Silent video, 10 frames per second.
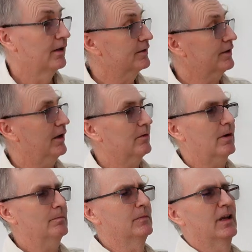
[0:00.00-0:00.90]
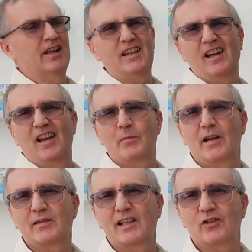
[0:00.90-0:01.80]
So,
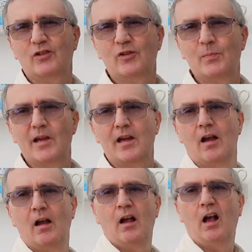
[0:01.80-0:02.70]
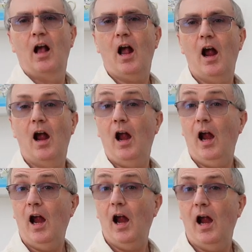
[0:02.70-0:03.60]
perhaps that's just me.
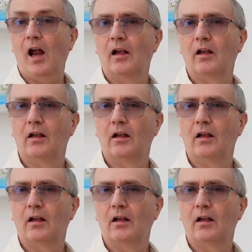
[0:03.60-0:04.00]
Ah!